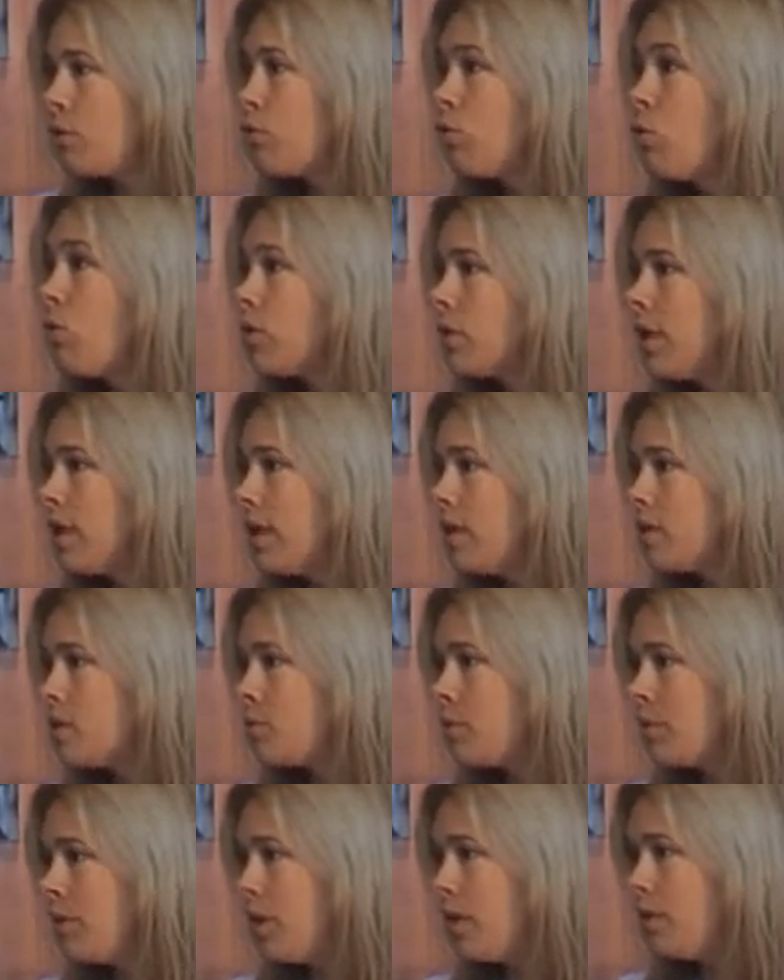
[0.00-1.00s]
thought
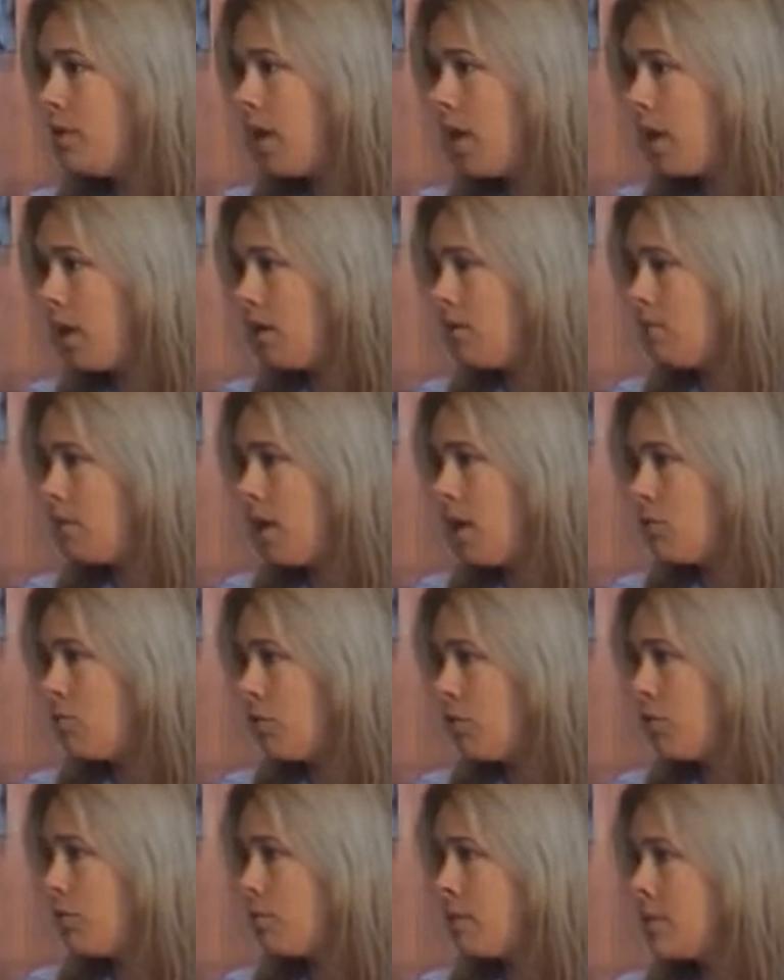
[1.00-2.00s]
leaders within their
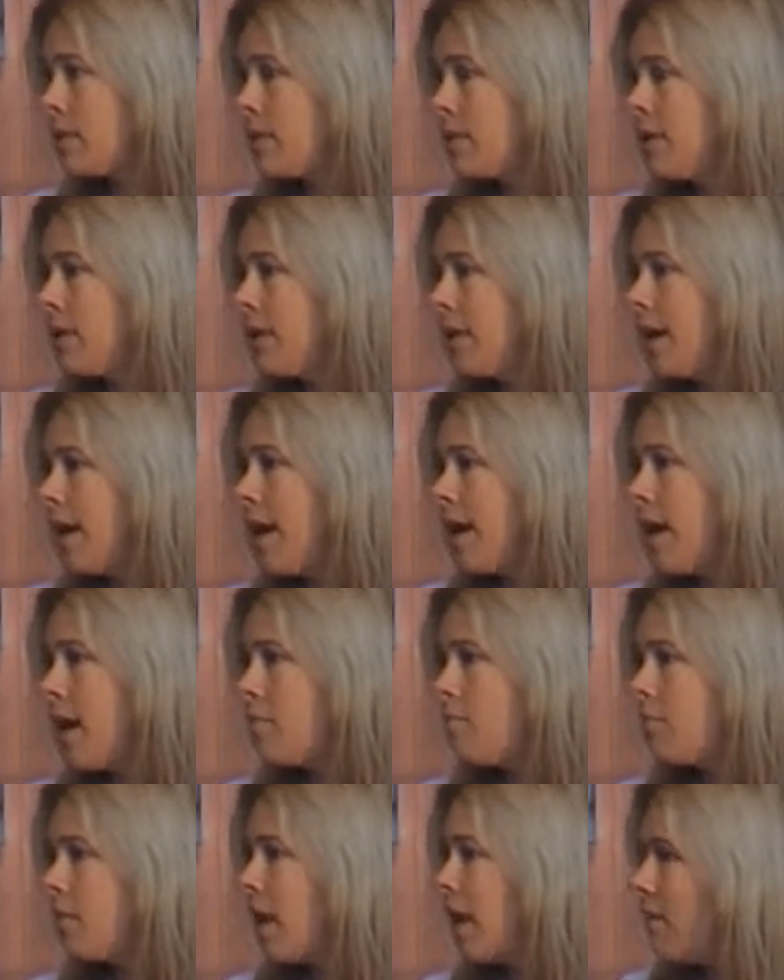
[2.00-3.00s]
groups.
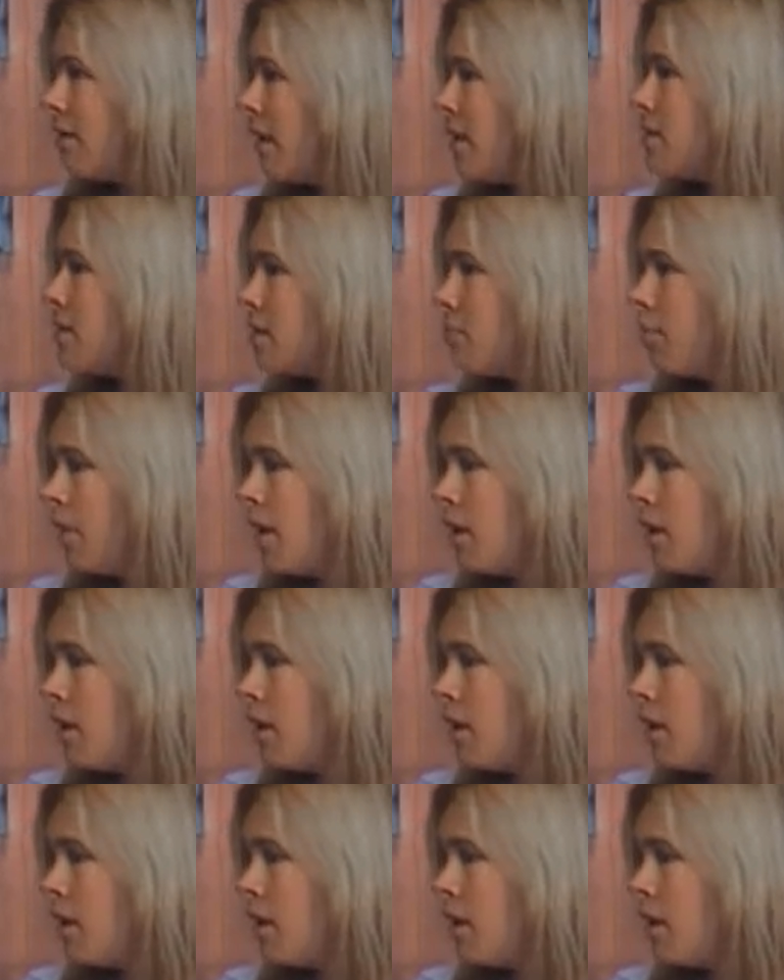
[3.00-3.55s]
Are these the